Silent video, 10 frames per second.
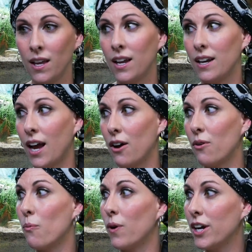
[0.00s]

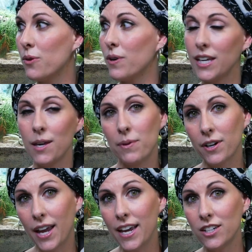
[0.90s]
Now, where you want to keep your
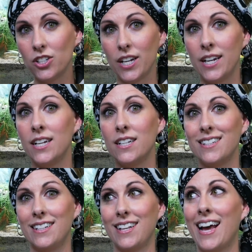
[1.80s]
gauge
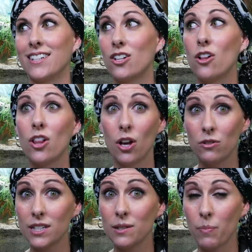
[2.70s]
is as
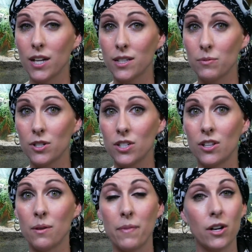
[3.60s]
close as possible to
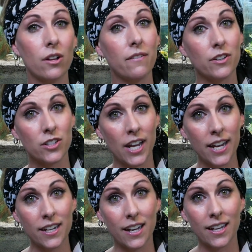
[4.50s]
the middle of your
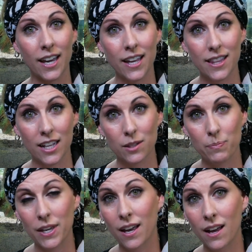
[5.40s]
tank. Again, that's
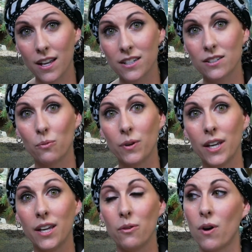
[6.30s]
because
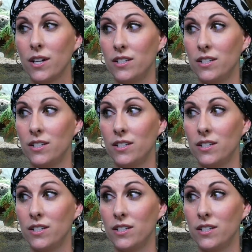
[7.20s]
we want